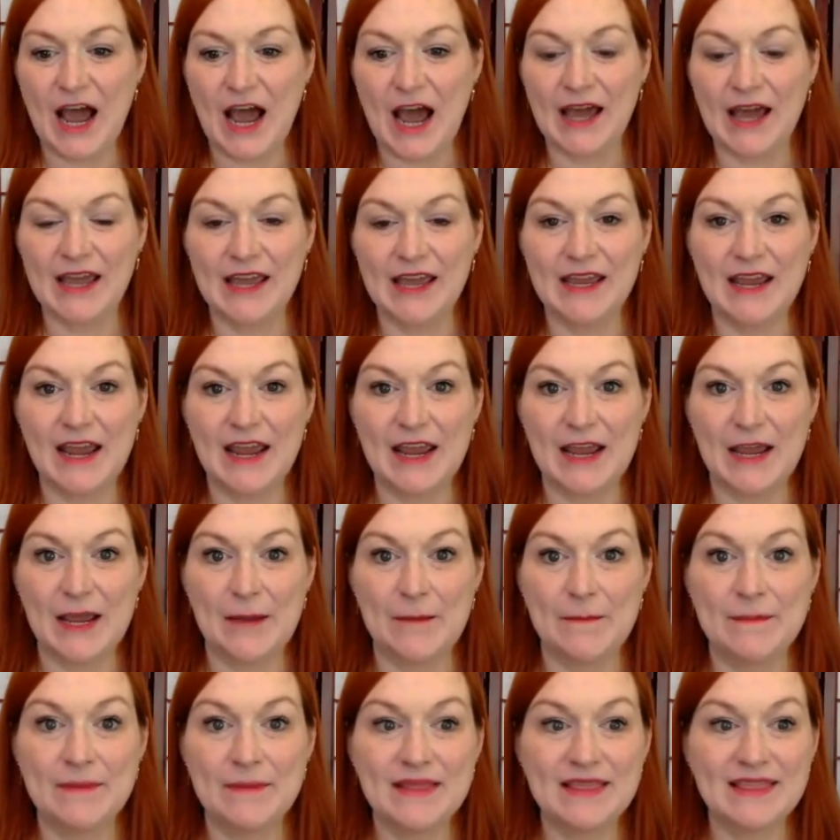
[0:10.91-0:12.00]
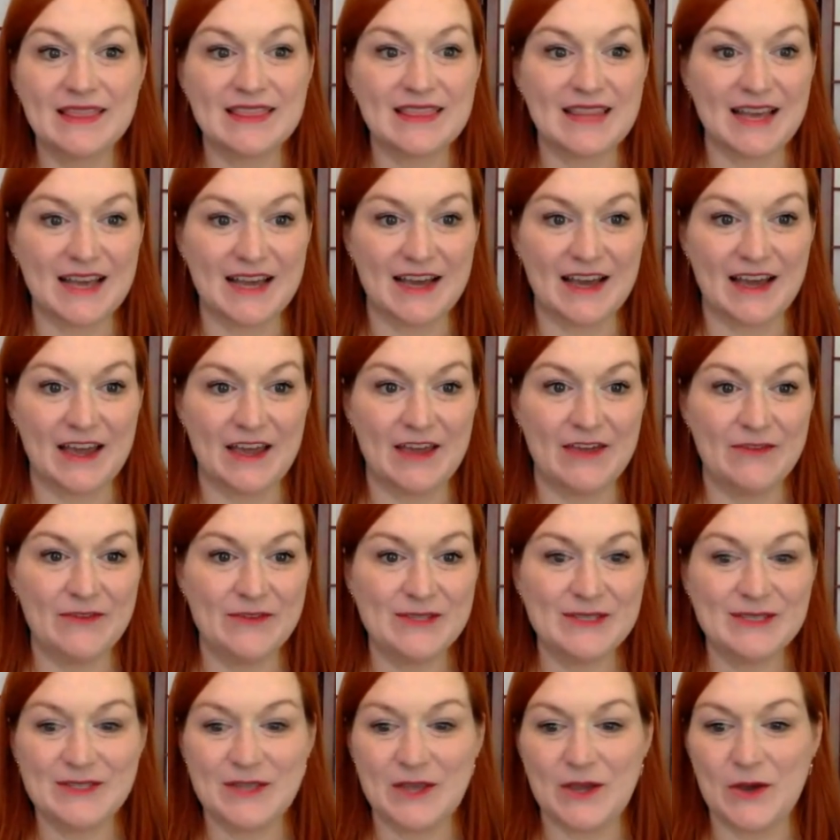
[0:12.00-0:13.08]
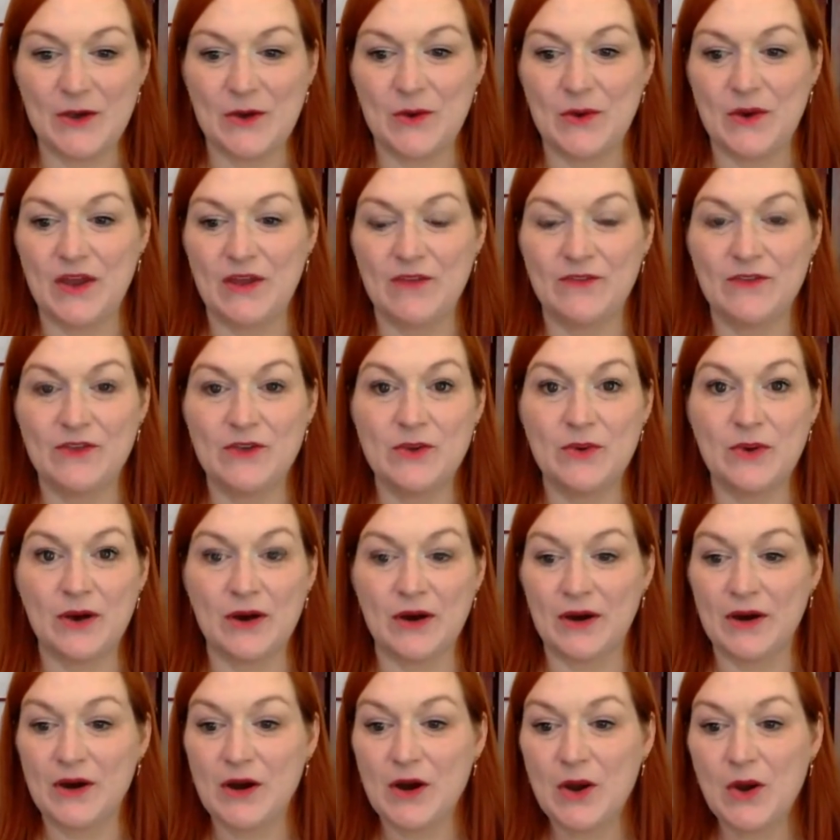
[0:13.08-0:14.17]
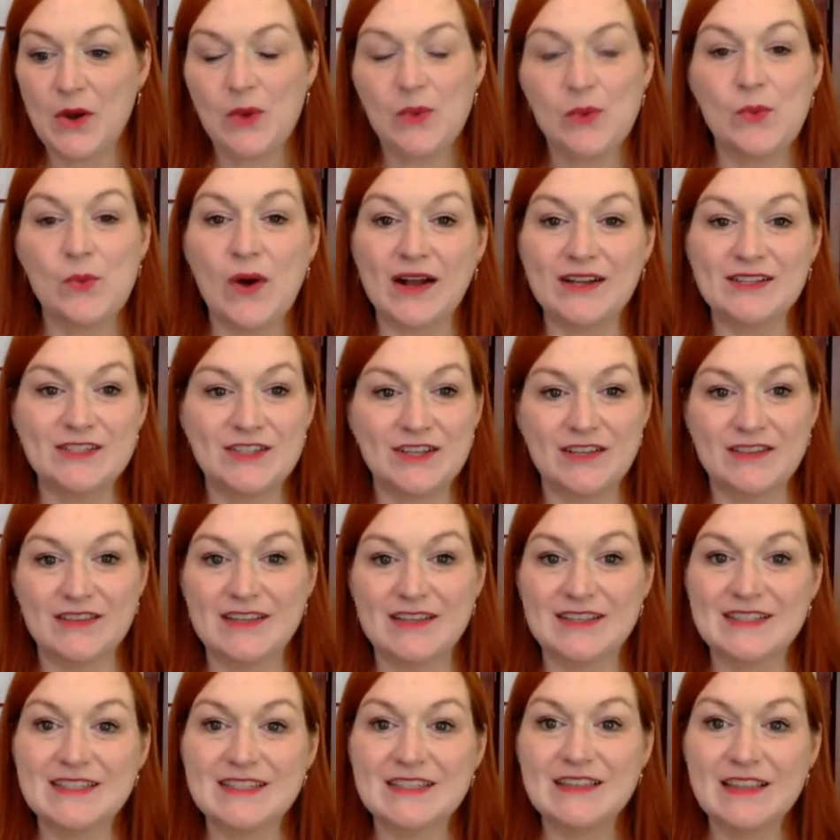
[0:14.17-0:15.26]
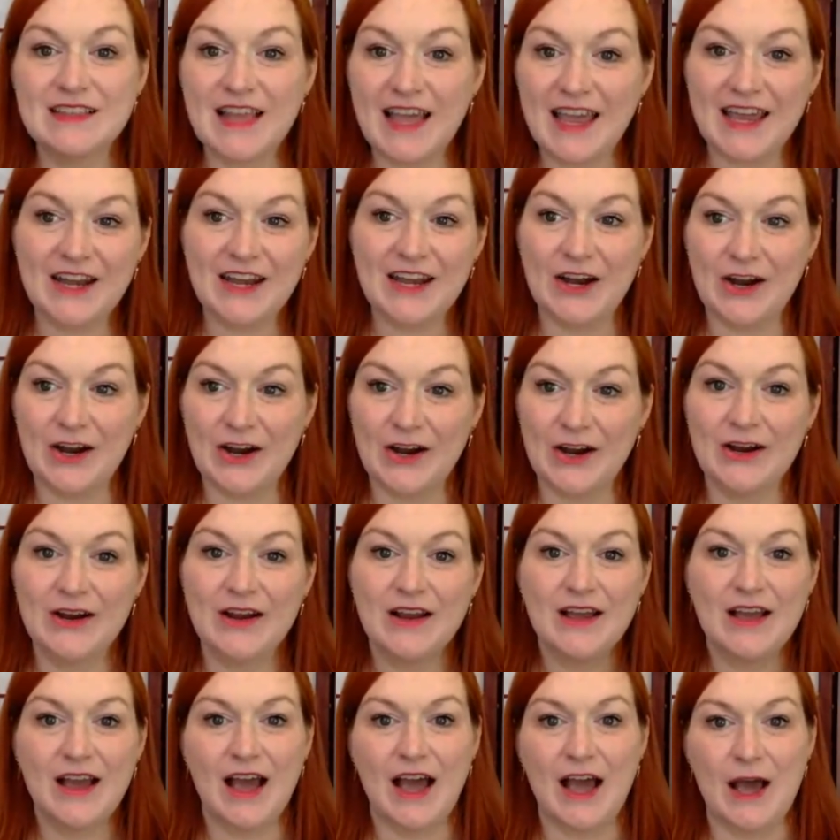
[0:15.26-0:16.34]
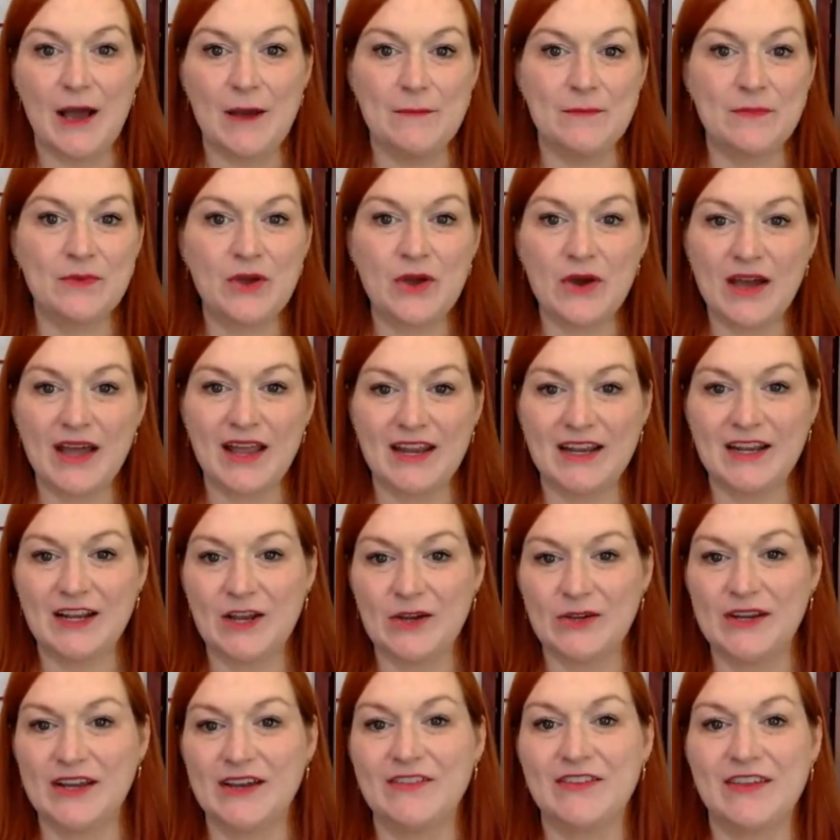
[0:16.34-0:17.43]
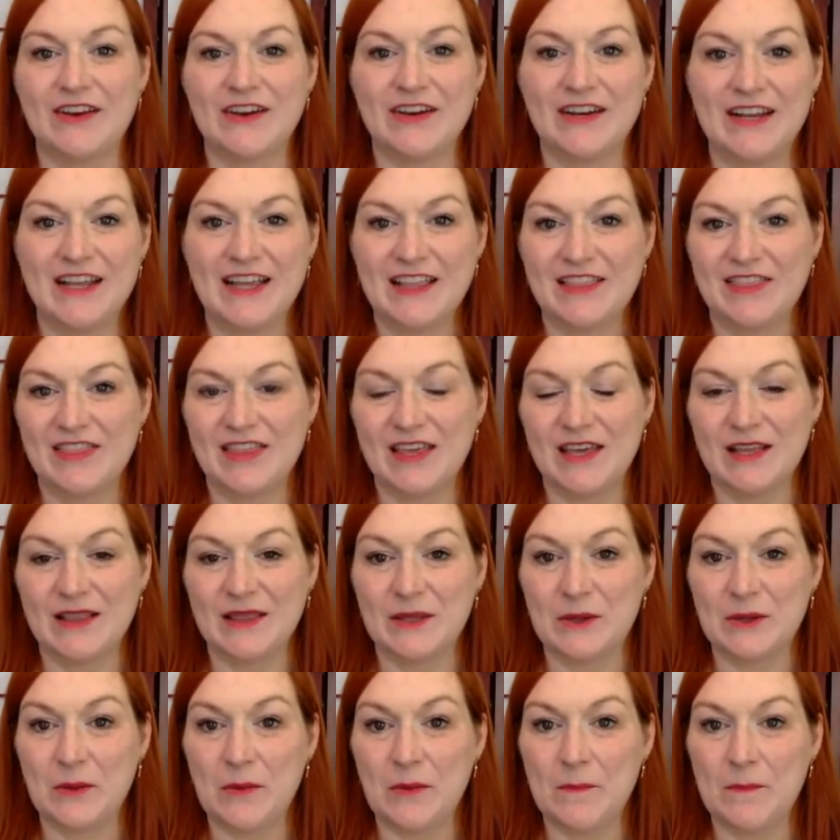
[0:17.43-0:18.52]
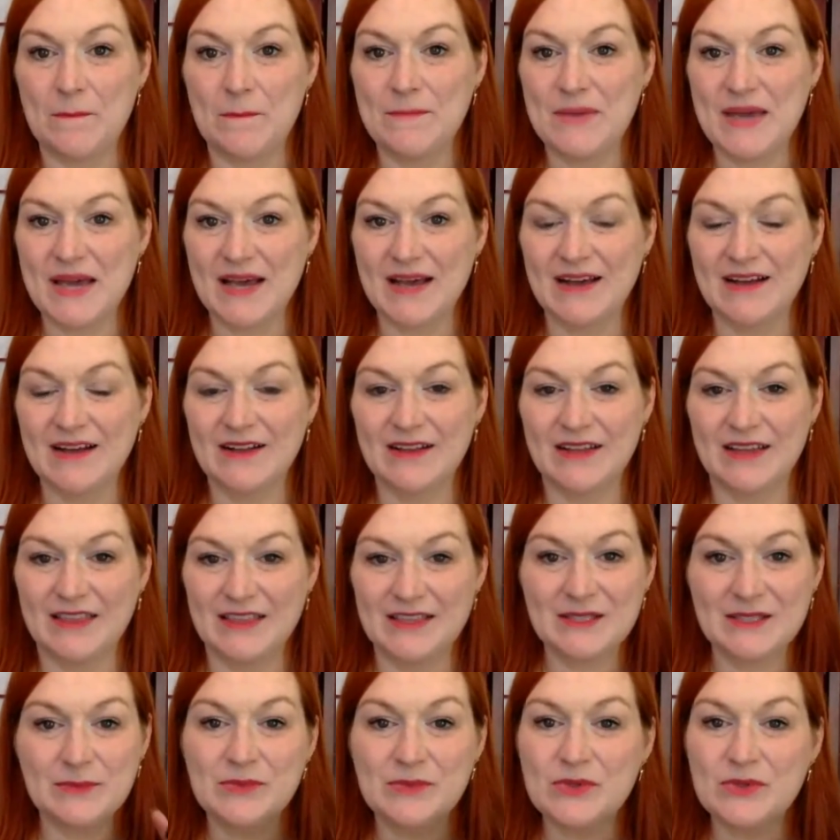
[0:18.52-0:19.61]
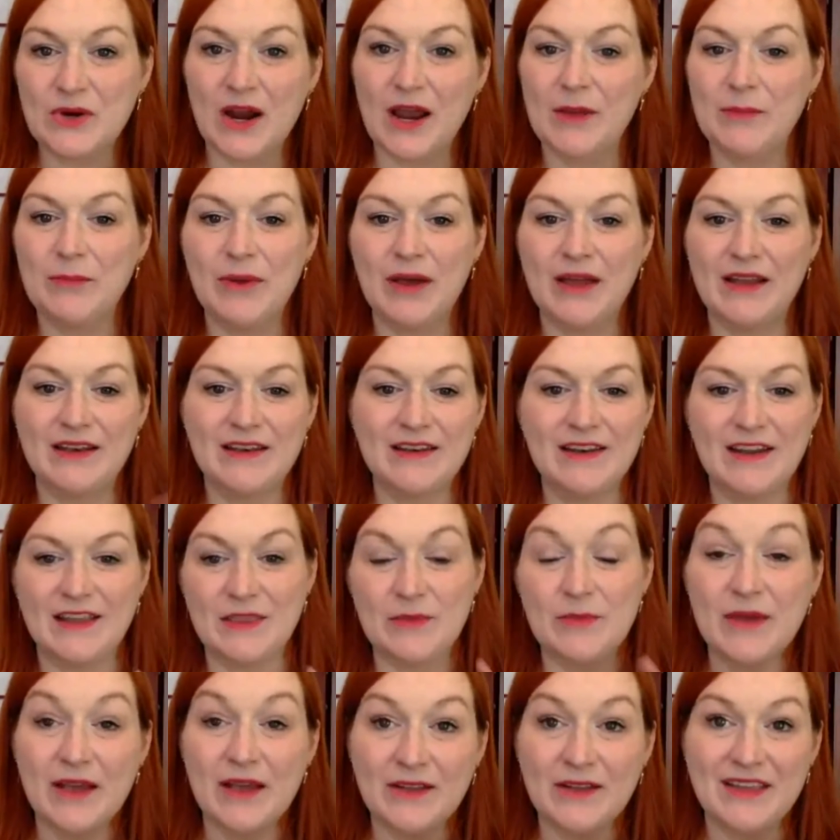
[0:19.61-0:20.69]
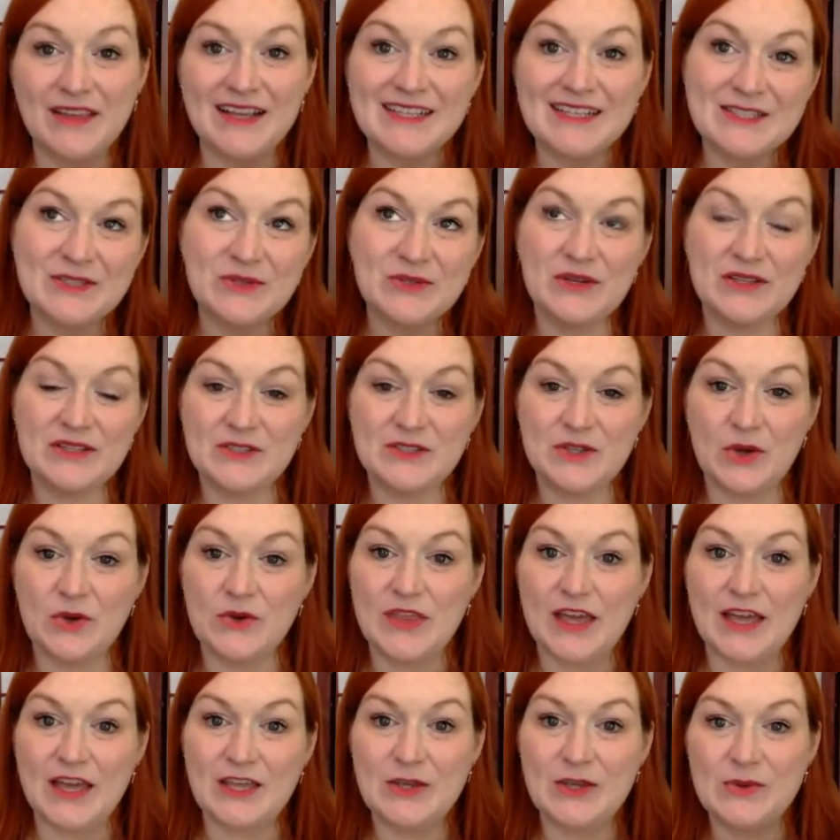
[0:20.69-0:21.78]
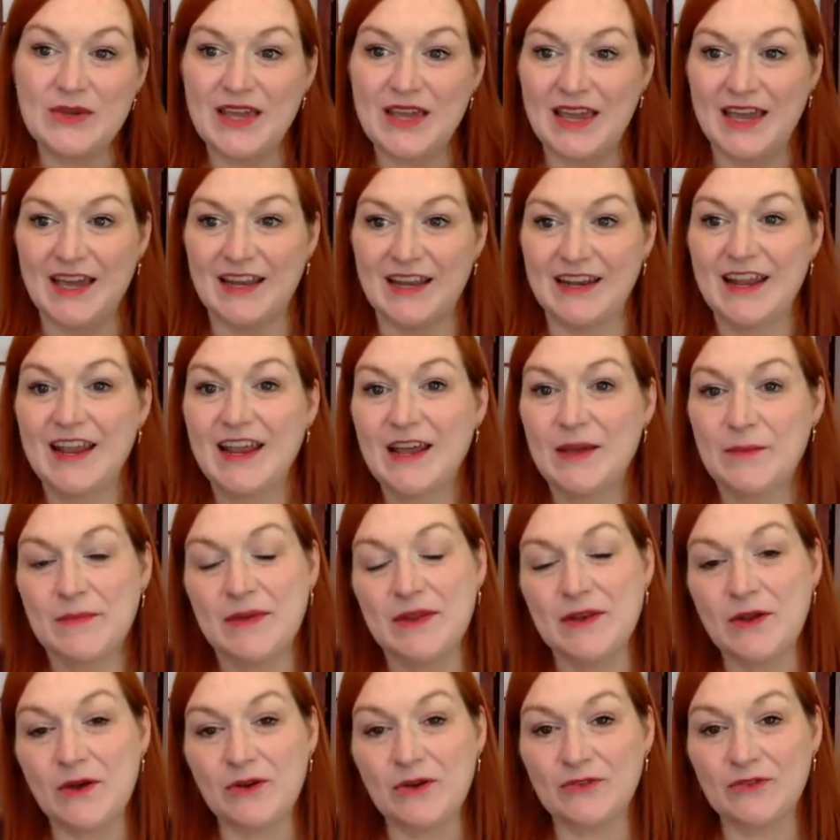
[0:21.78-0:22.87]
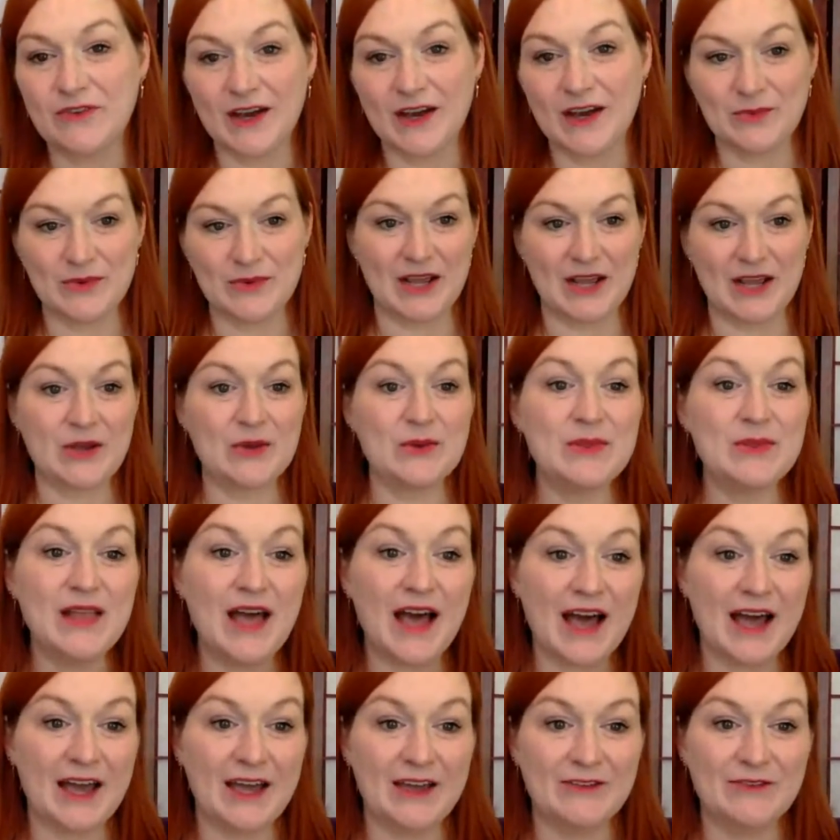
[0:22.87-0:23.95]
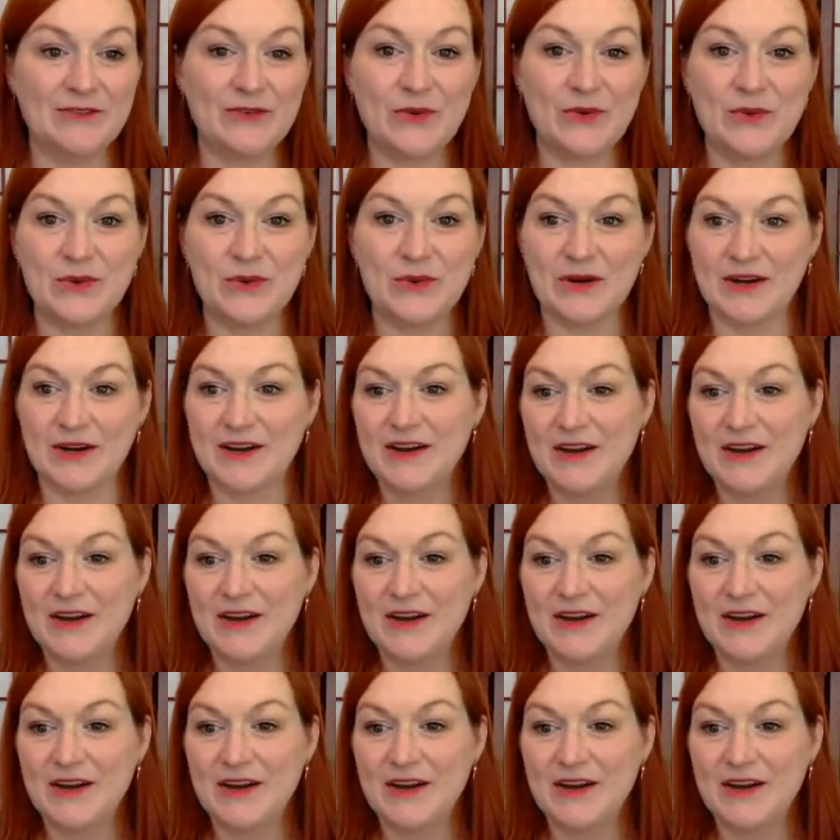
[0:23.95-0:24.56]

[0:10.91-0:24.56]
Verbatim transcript: I am live, so if you are watching this later, um, go ahead and go down there and hit the little bell and the subscribe button and the bell next to it so that you can be notified when I go live or